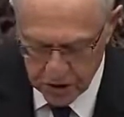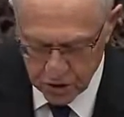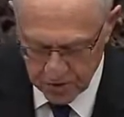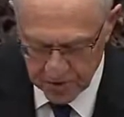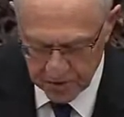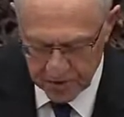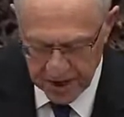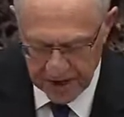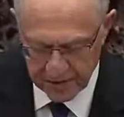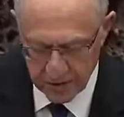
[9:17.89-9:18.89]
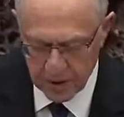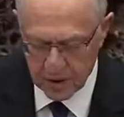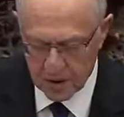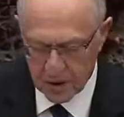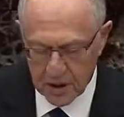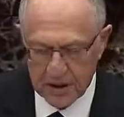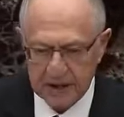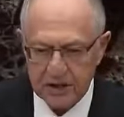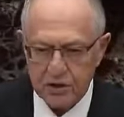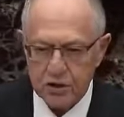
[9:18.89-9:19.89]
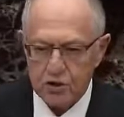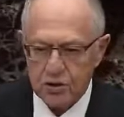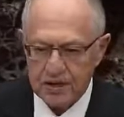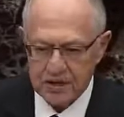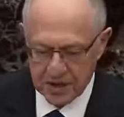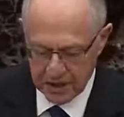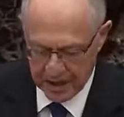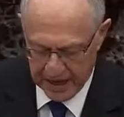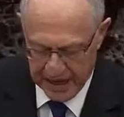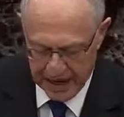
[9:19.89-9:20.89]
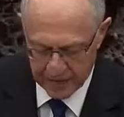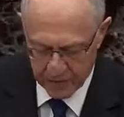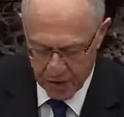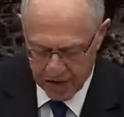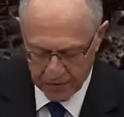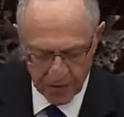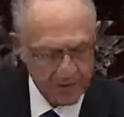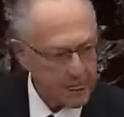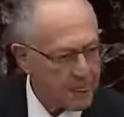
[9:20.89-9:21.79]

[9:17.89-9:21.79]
criminal behavior akin to treason and bribery.